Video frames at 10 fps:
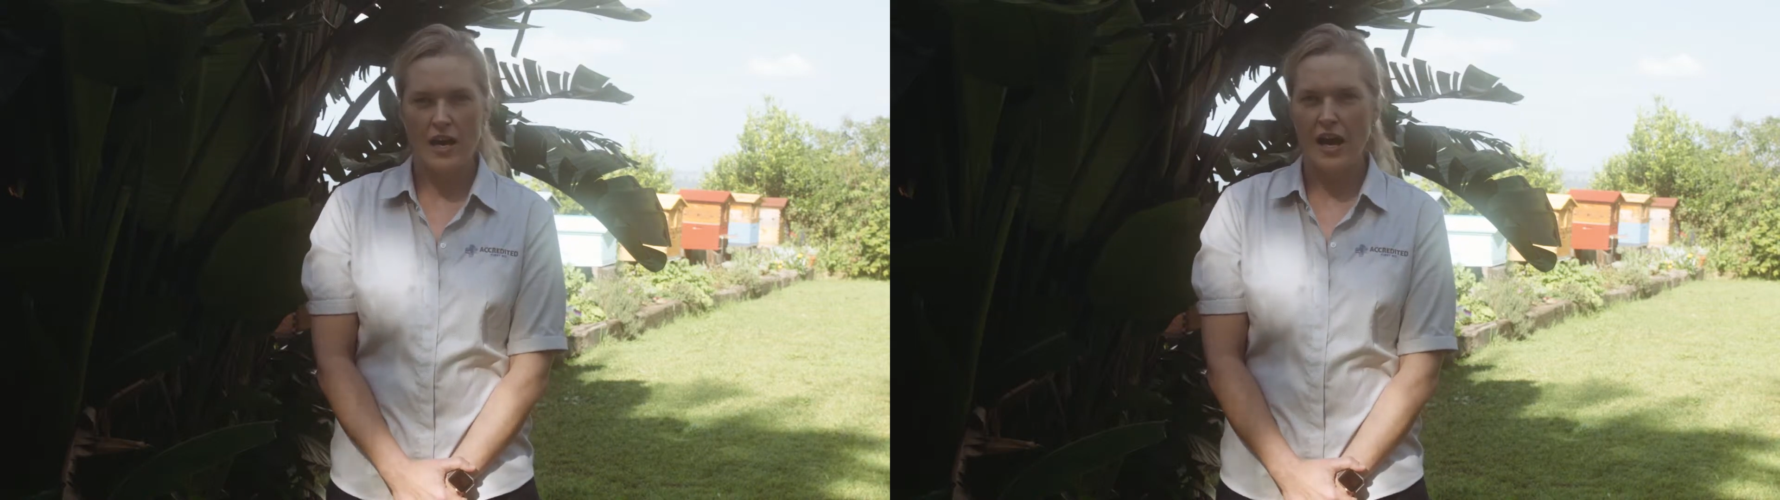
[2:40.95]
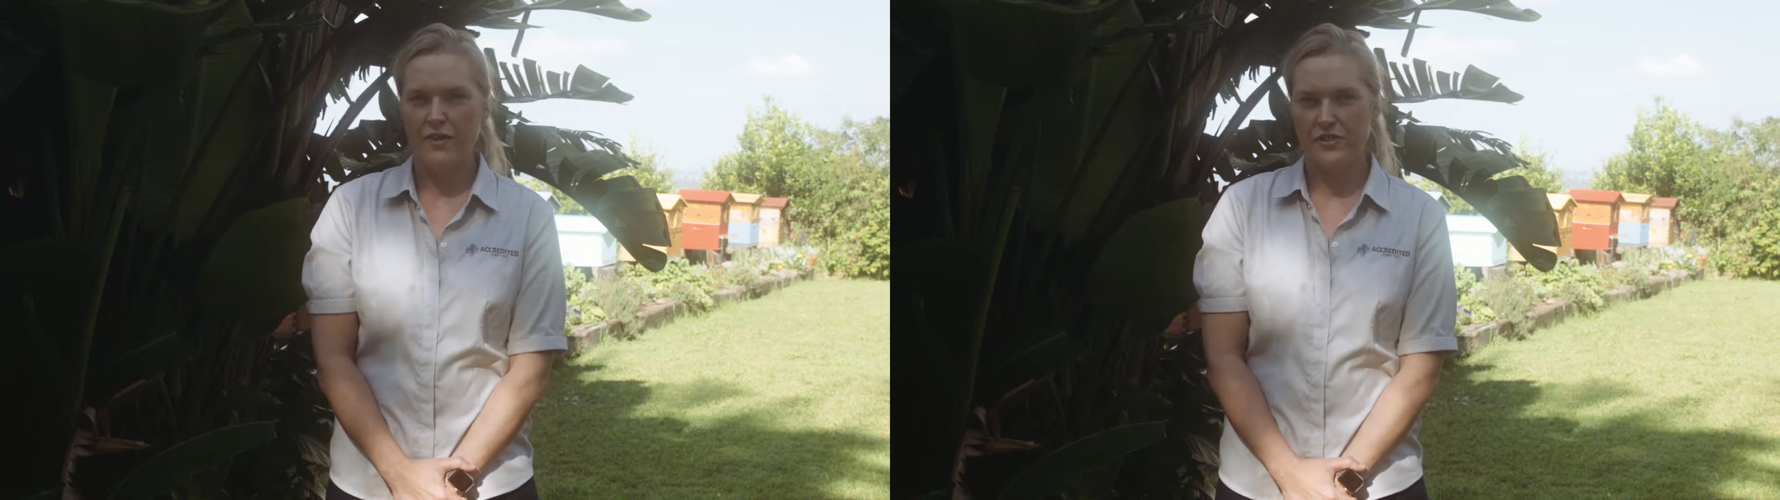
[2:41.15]

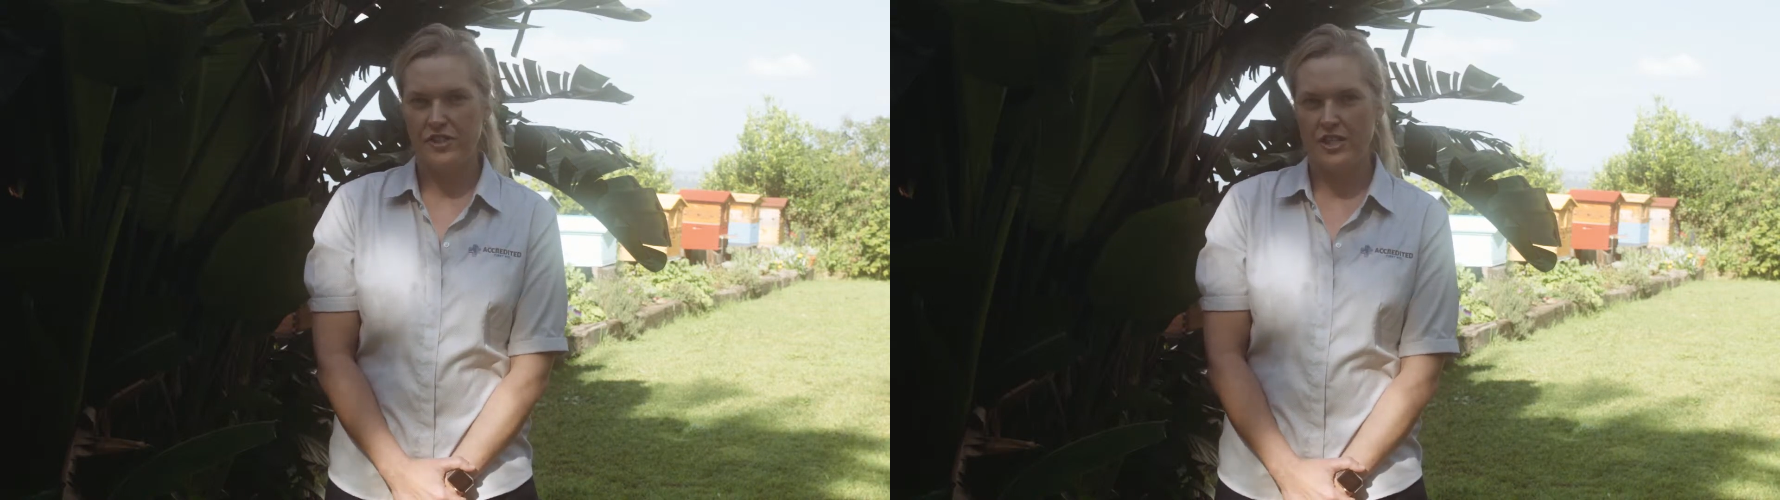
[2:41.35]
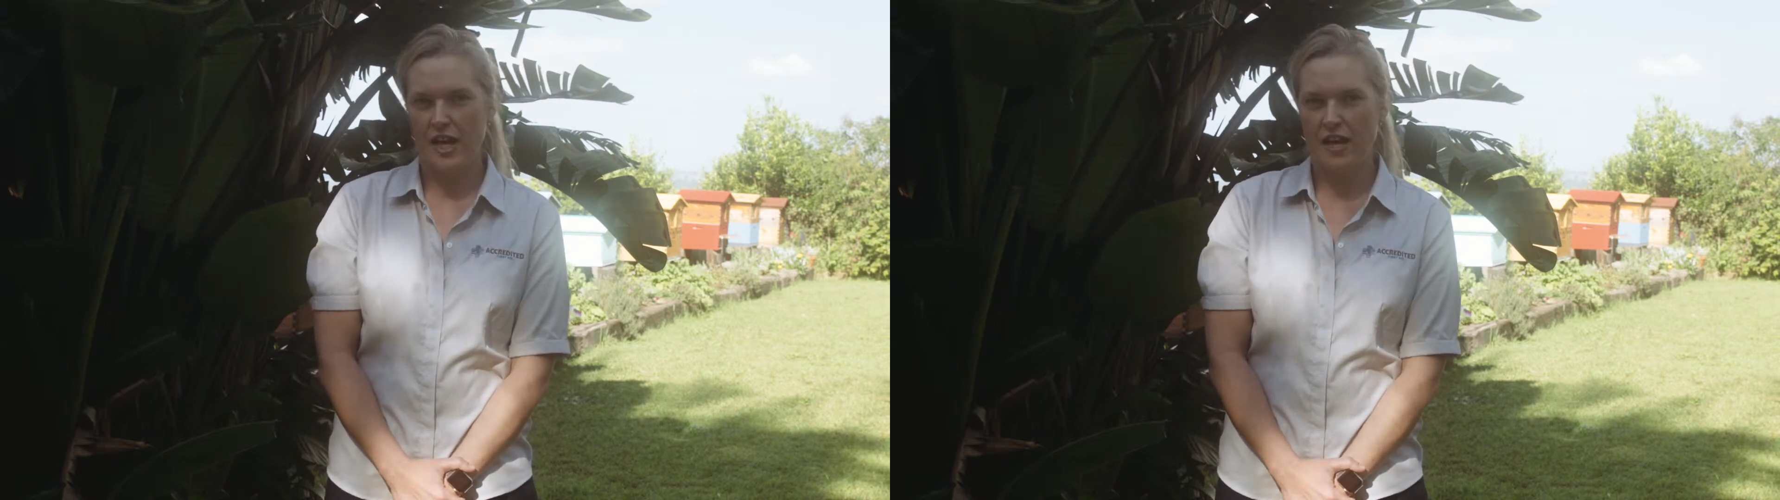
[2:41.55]

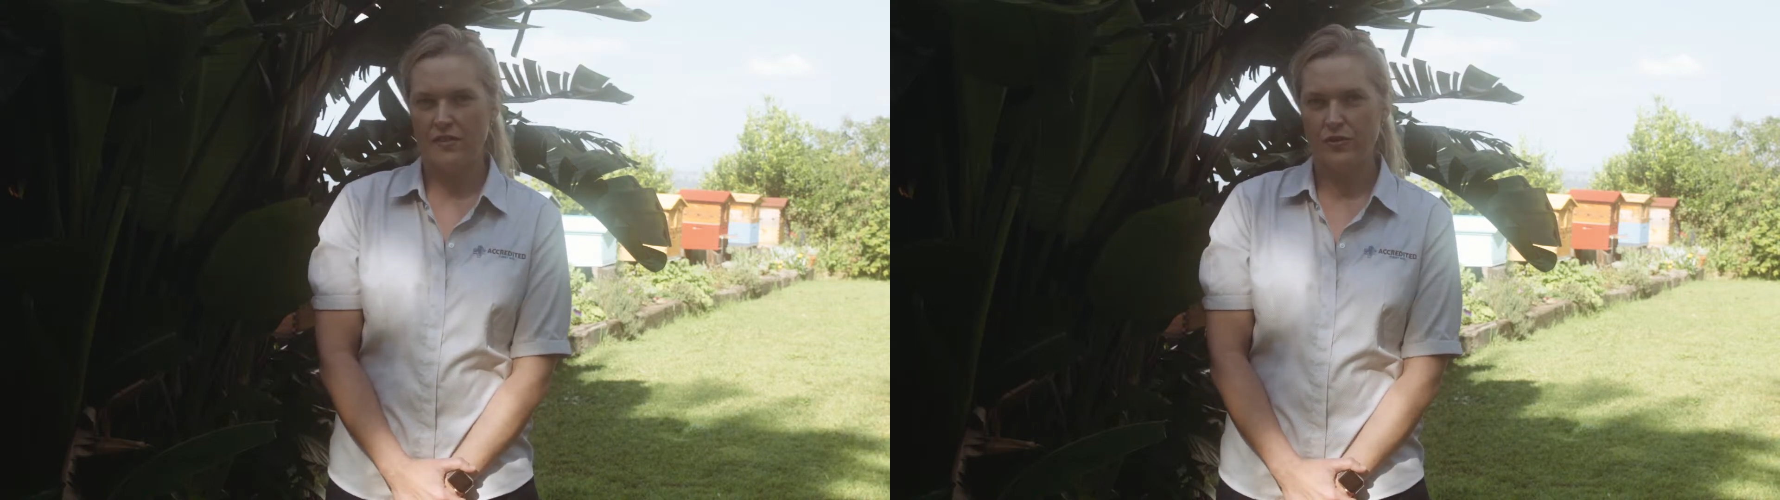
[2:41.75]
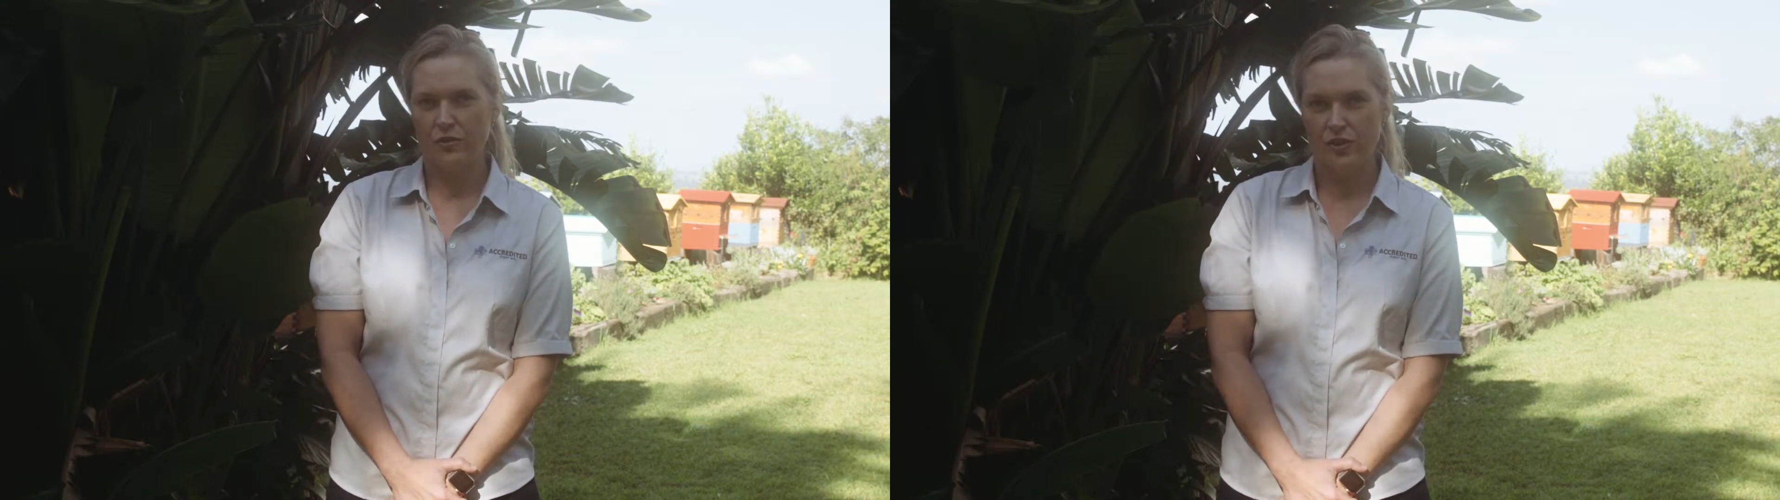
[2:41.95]

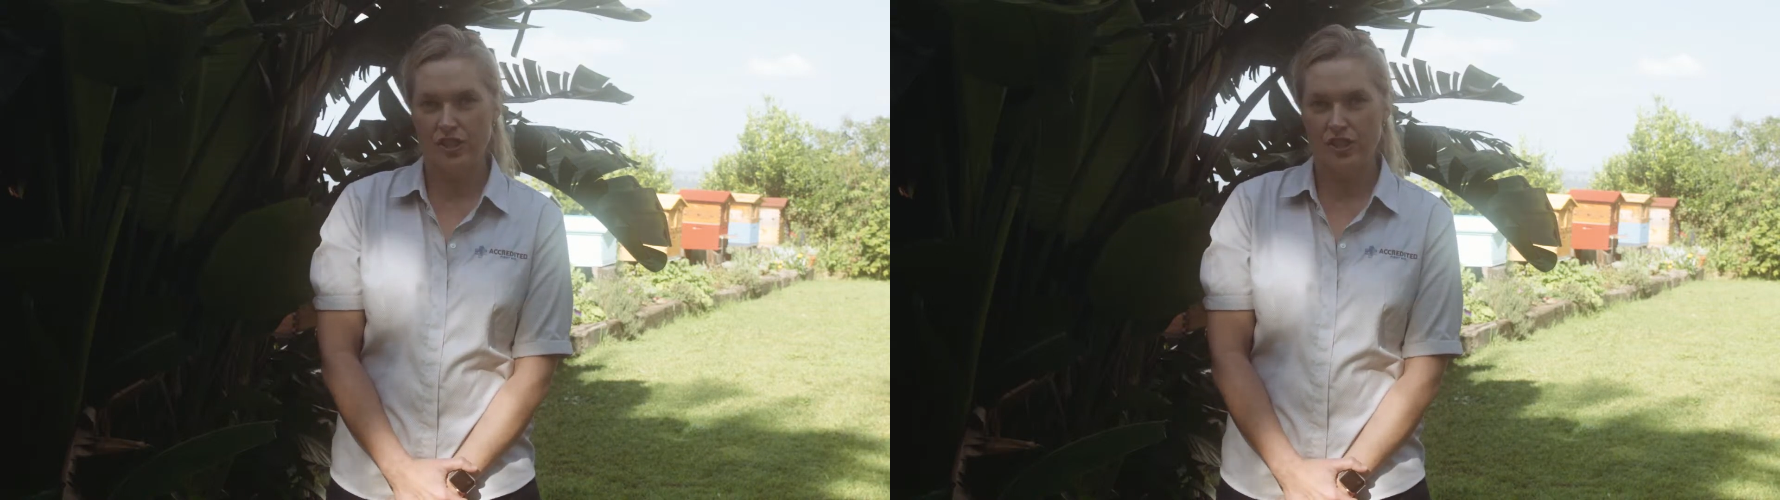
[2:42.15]
aftershave or